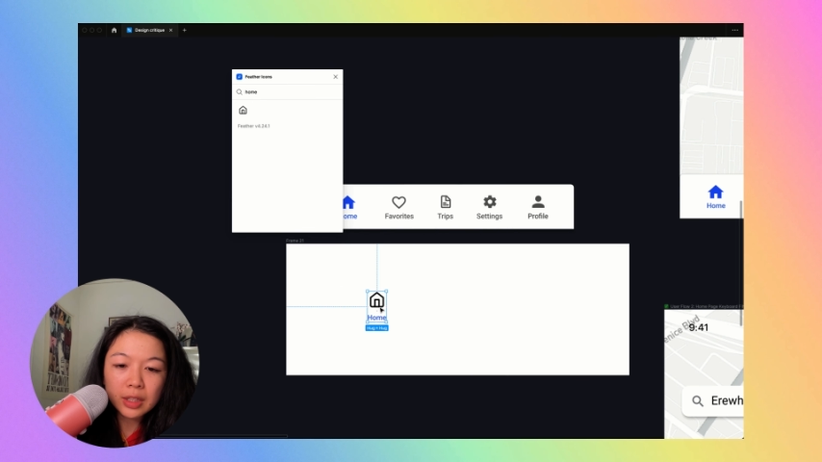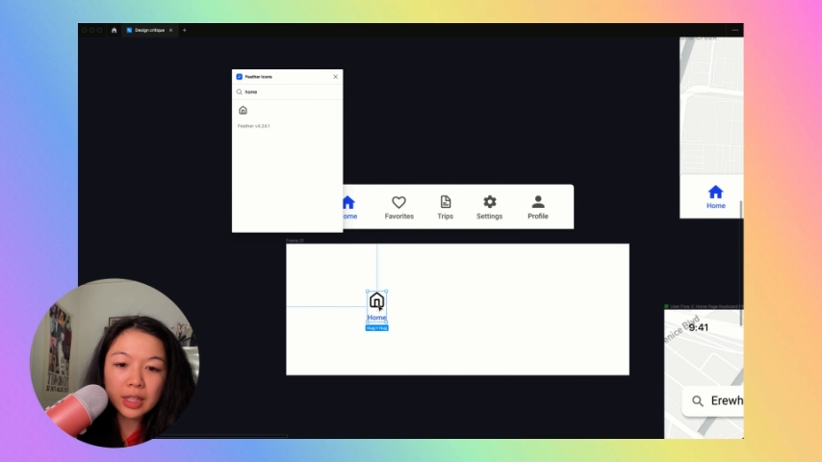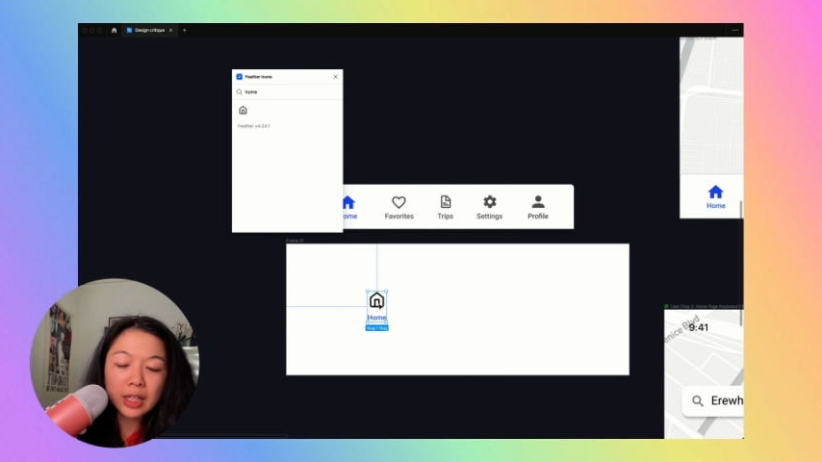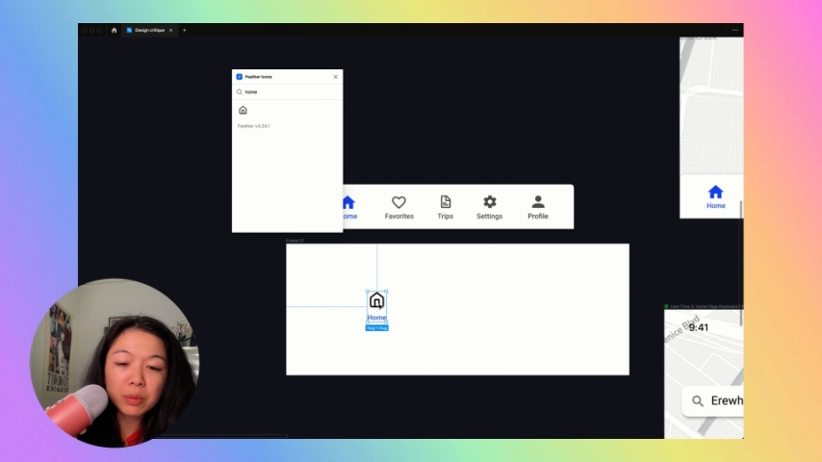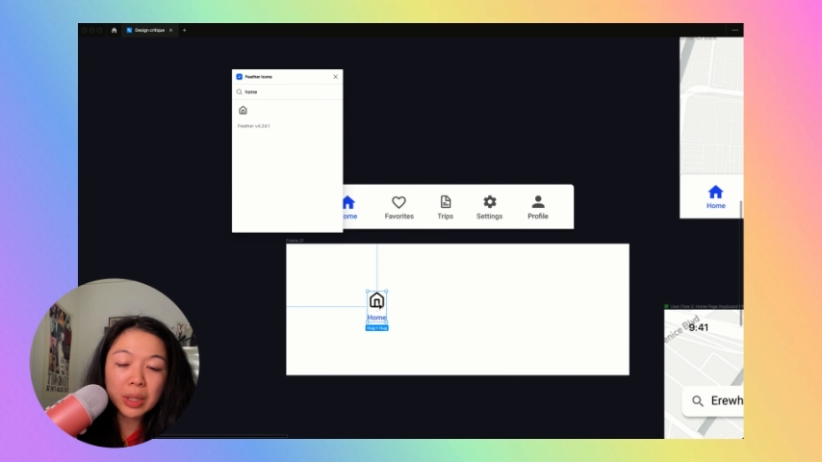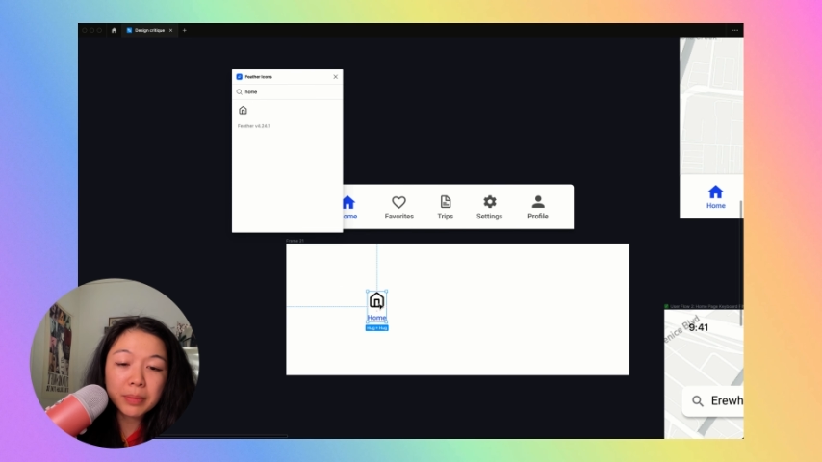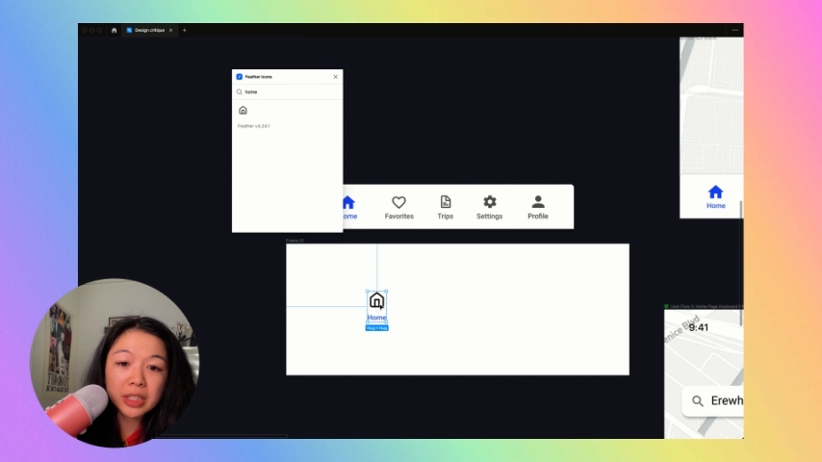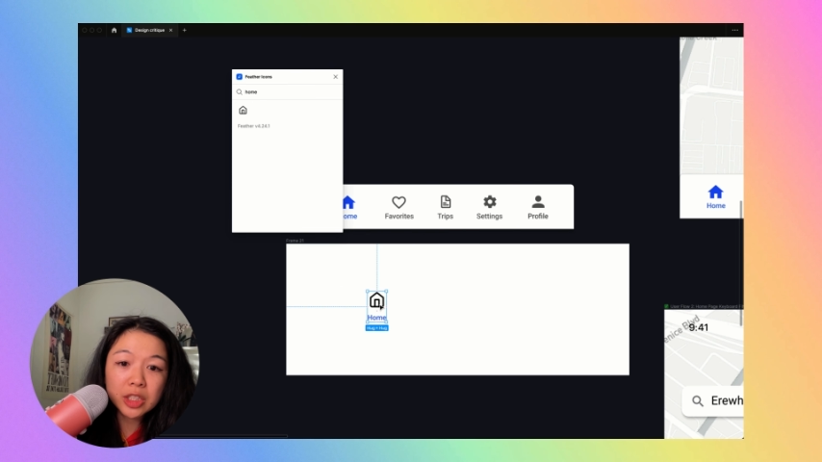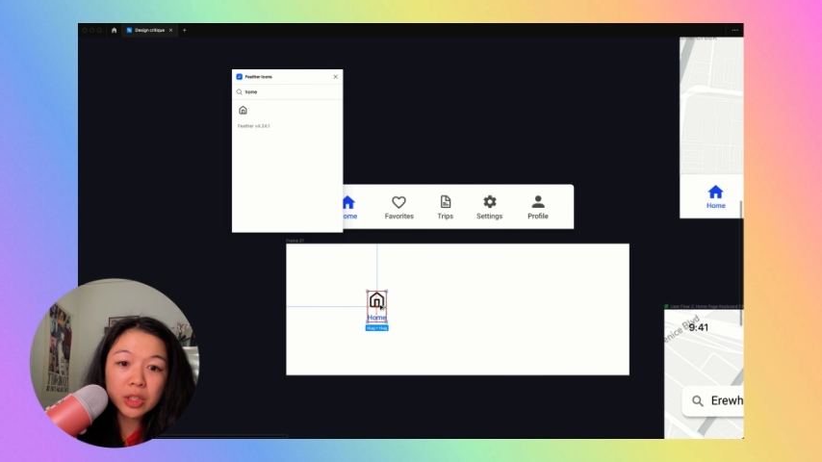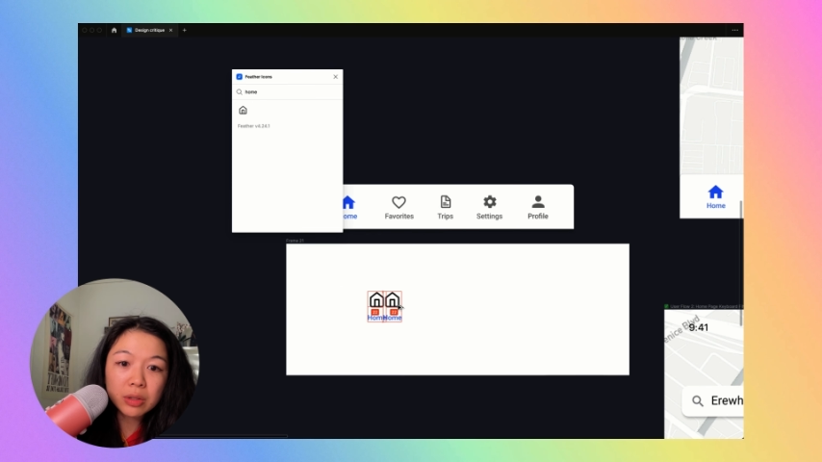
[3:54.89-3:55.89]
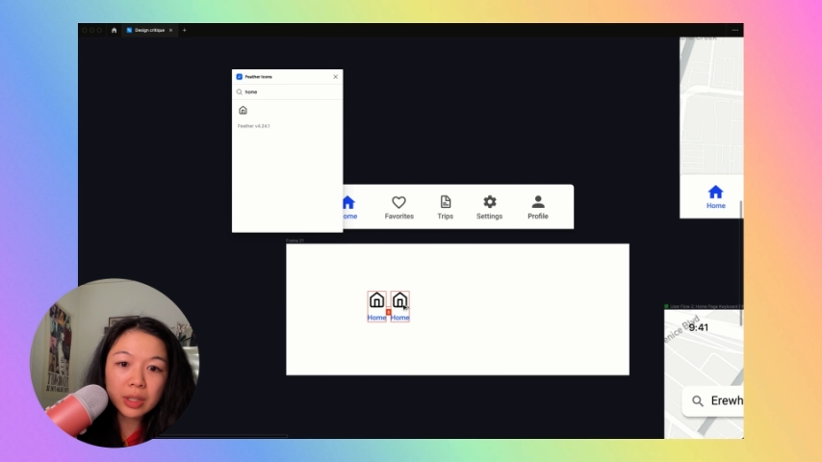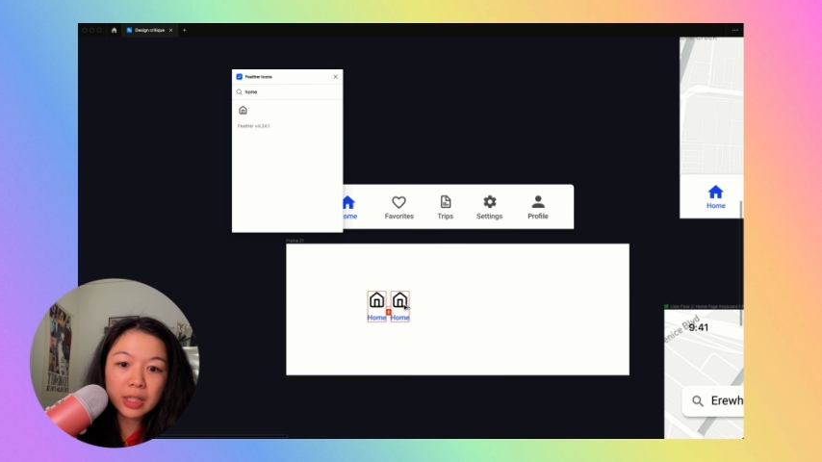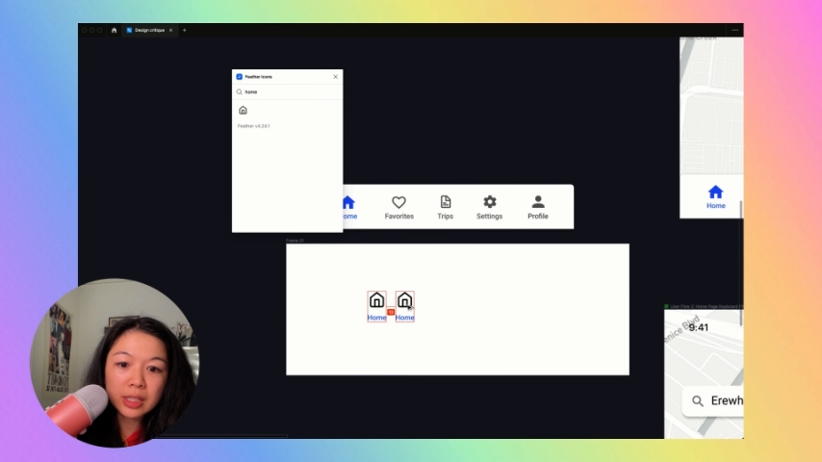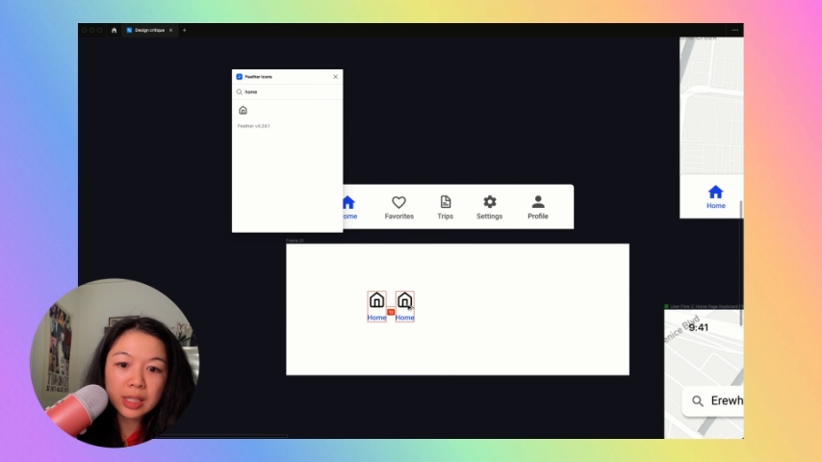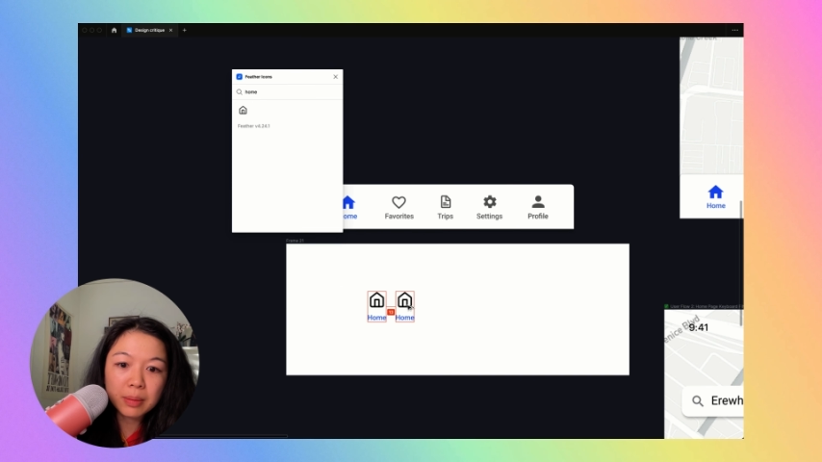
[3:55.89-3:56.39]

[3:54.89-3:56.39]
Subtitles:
Then what I'm going to do is